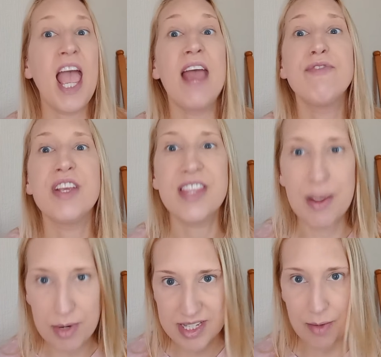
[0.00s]

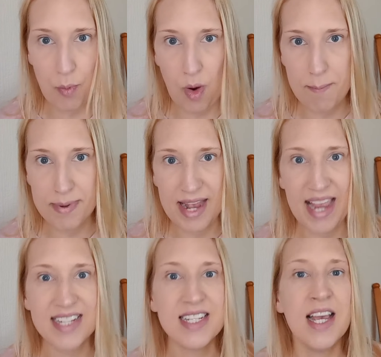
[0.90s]
Everything was in one
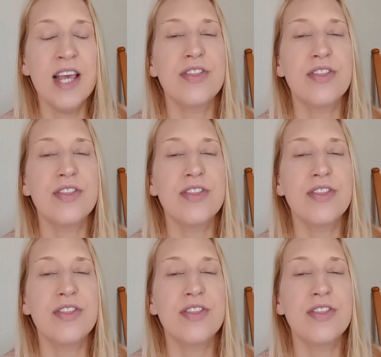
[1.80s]
place.